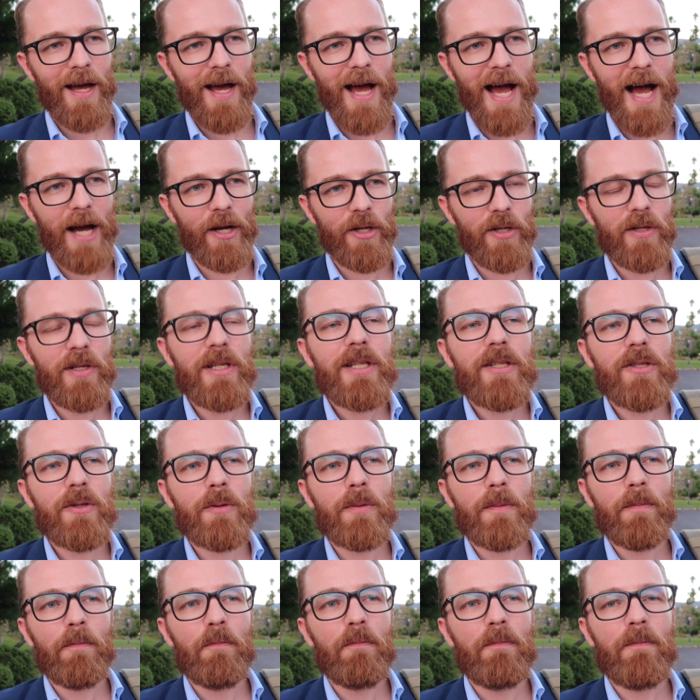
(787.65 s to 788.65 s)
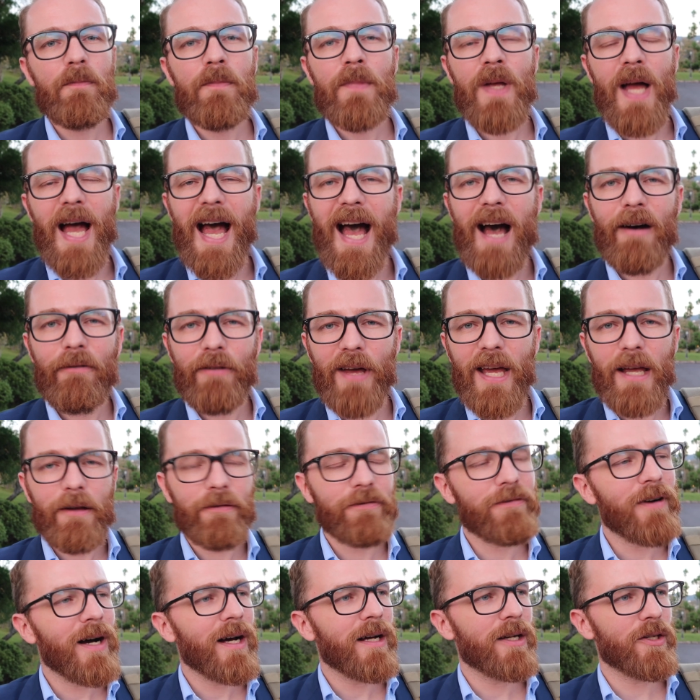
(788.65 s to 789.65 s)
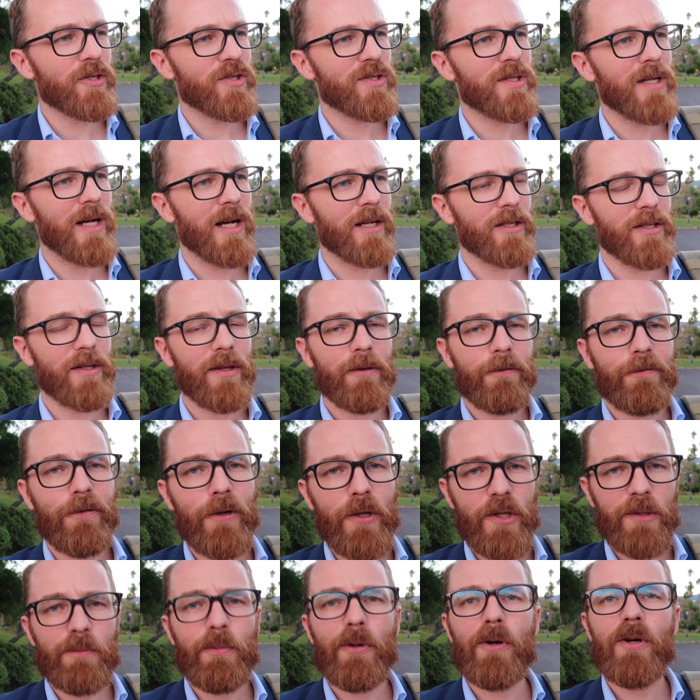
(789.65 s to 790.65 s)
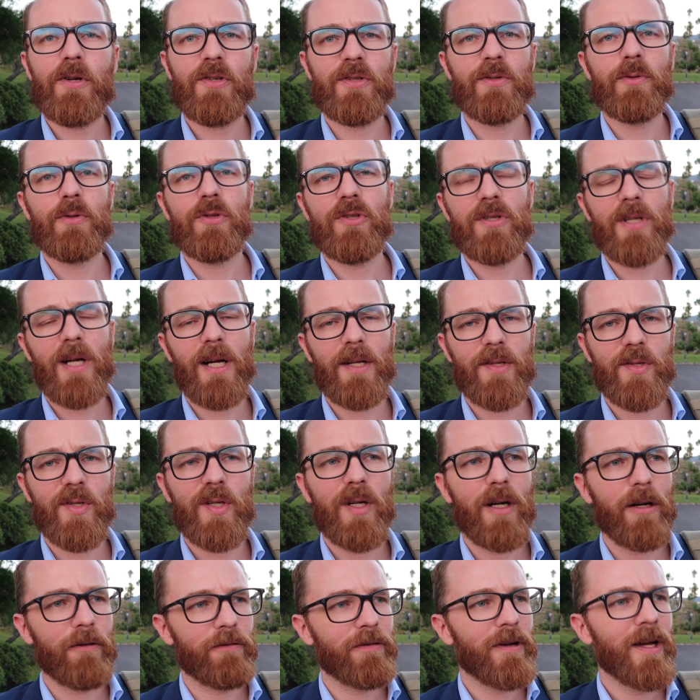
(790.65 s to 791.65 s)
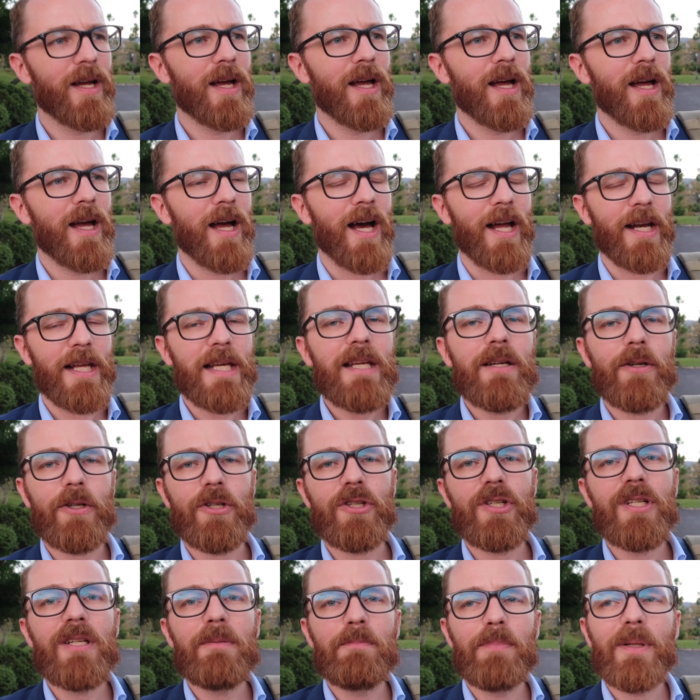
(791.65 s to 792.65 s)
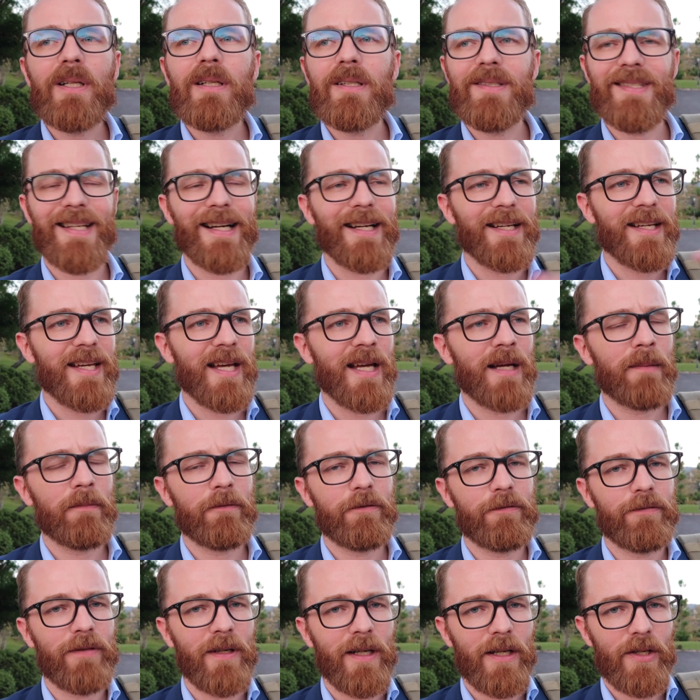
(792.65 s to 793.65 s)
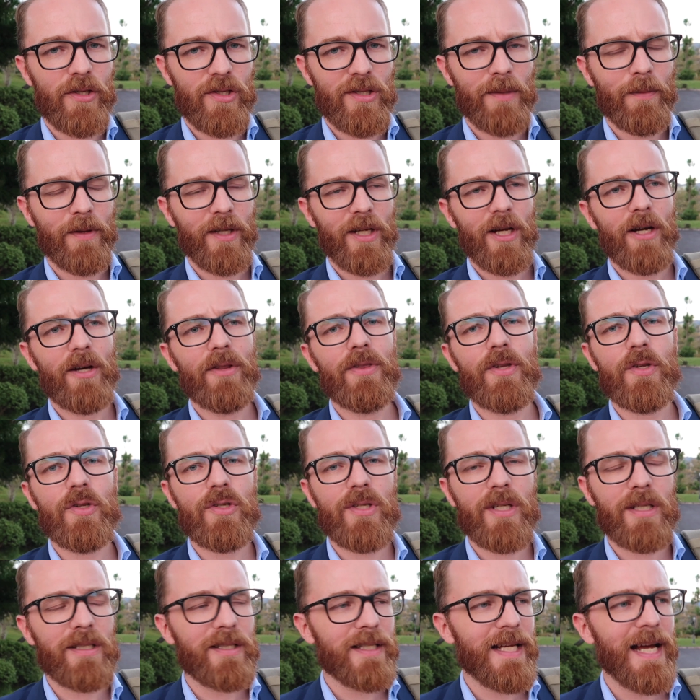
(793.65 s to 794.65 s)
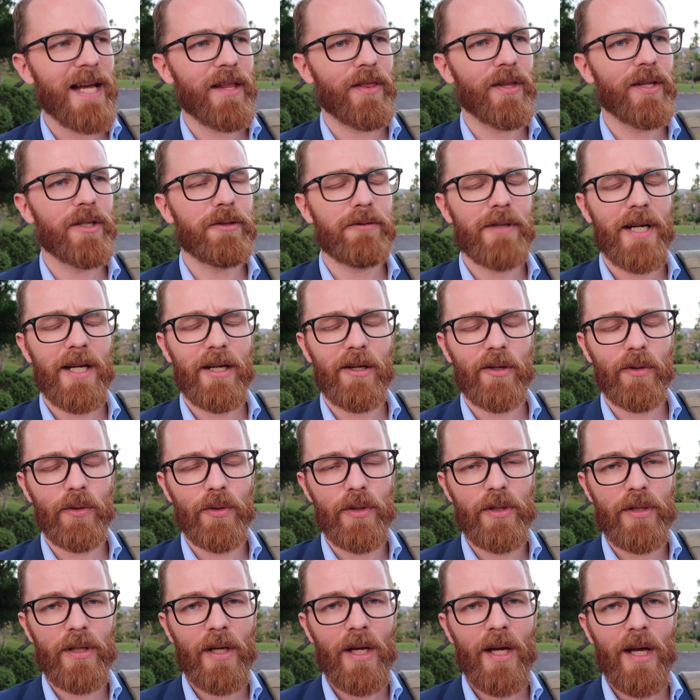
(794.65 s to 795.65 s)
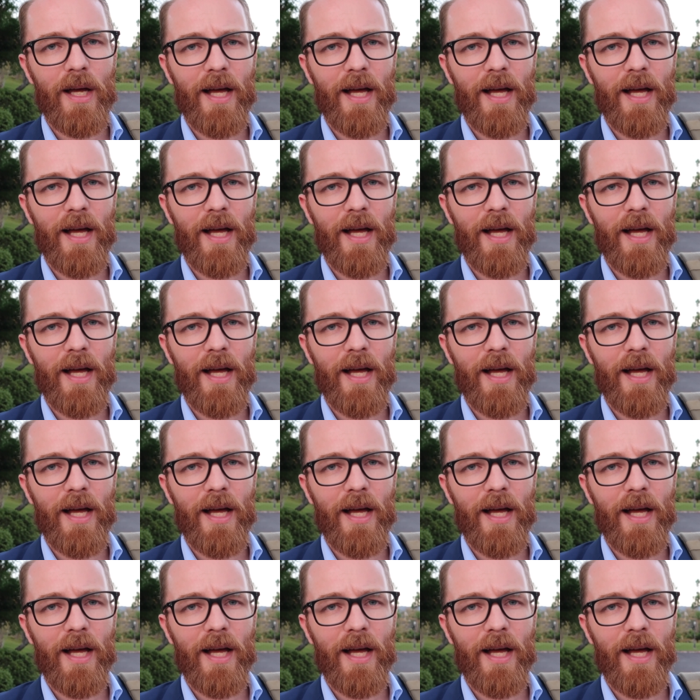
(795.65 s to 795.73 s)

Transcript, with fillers: How you need to have a fire starter, the first person who starts it off and he or she builds a campfire, something others can gather around.